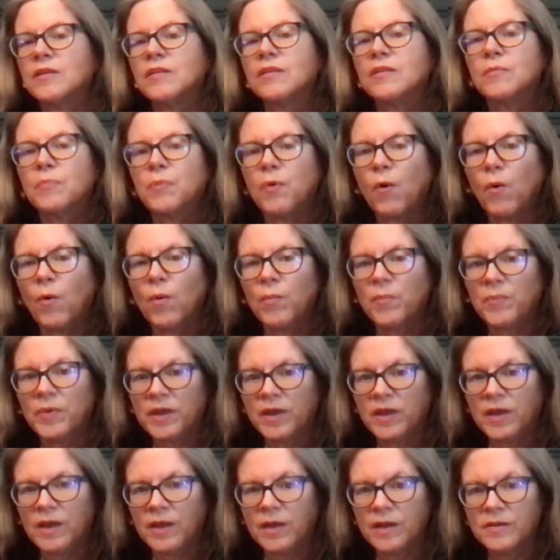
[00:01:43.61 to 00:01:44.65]
the poem
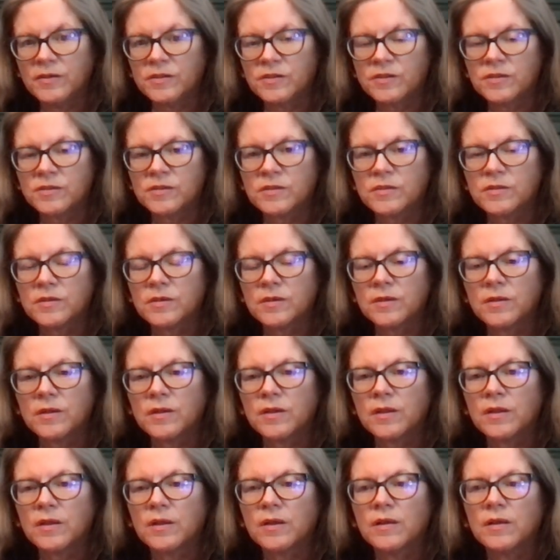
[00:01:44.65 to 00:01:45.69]
begins
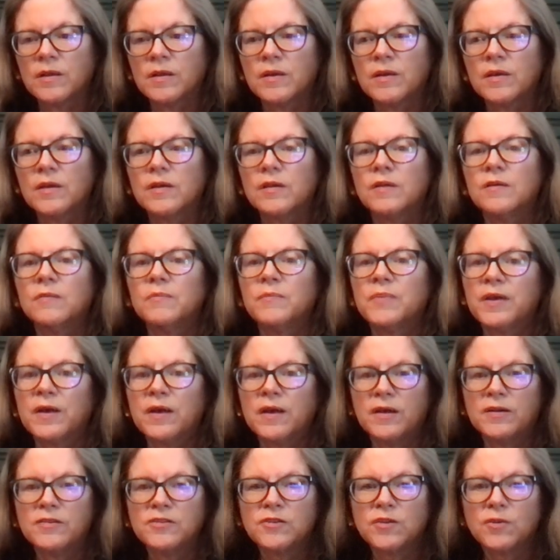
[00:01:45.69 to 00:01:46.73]

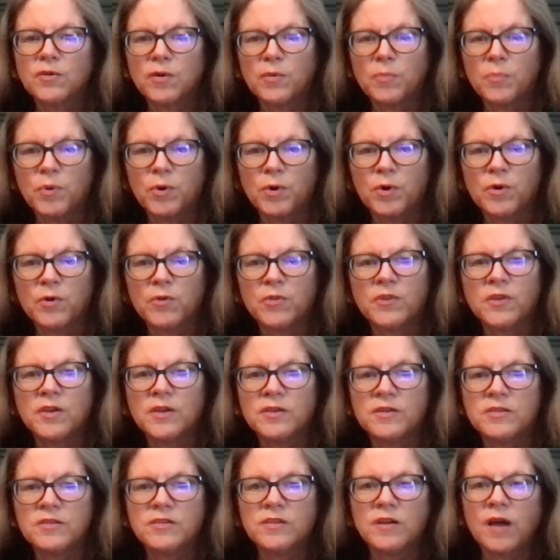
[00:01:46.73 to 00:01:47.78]
because her birth
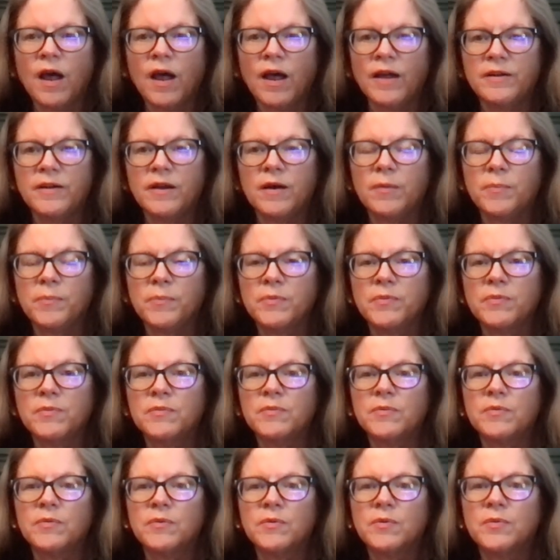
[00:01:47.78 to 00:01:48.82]
is tied up
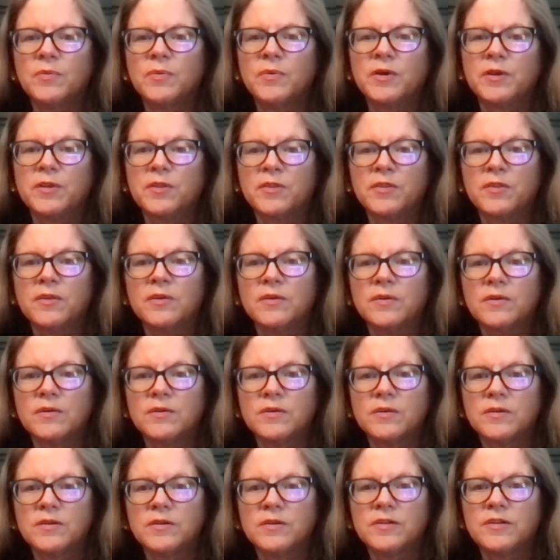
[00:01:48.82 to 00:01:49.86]
with
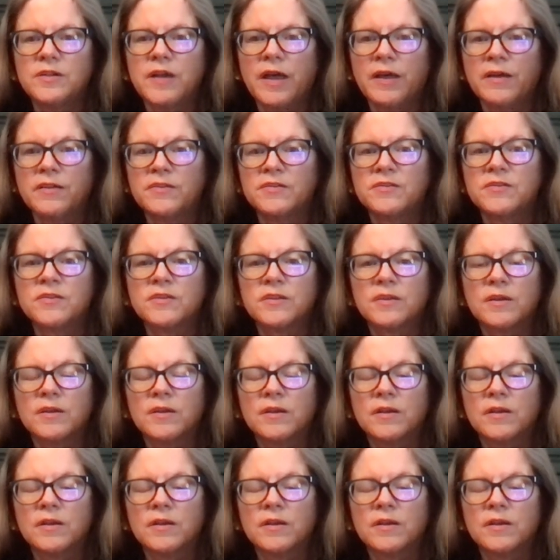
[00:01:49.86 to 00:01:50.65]
deaths.